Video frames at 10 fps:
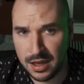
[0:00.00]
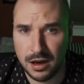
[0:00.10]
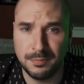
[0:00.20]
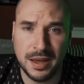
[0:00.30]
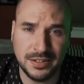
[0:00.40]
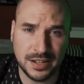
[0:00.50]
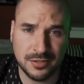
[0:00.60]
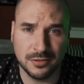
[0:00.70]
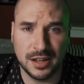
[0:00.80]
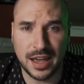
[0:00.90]

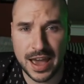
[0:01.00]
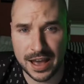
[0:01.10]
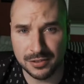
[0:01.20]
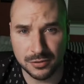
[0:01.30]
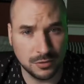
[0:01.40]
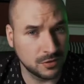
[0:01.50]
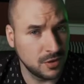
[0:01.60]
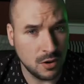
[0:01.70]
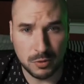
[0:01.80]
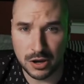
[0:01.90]
Opinions are like assholes,
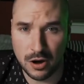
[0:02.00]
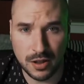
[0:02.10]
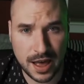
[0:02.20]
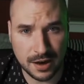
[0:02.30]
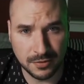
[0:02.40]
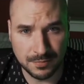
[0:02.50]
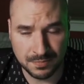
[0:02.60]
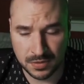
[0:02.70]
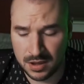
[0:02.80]
we all have them.